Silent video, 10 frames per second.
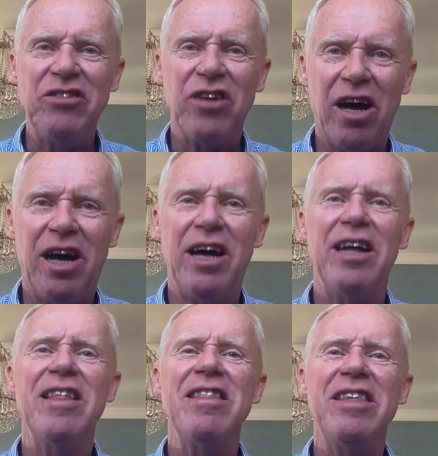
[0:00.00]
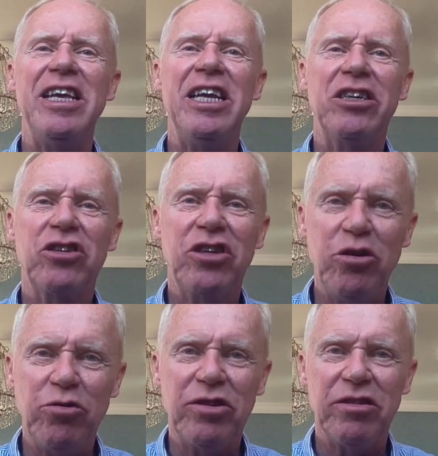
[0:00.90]
are the
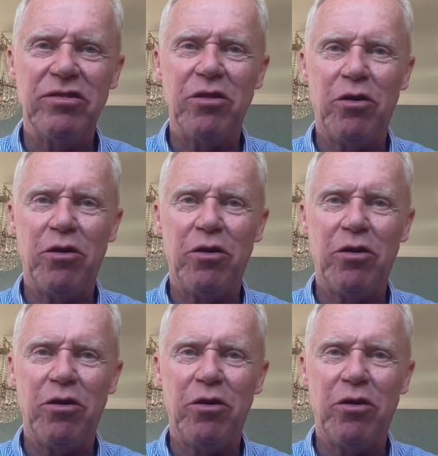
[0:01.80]
excuses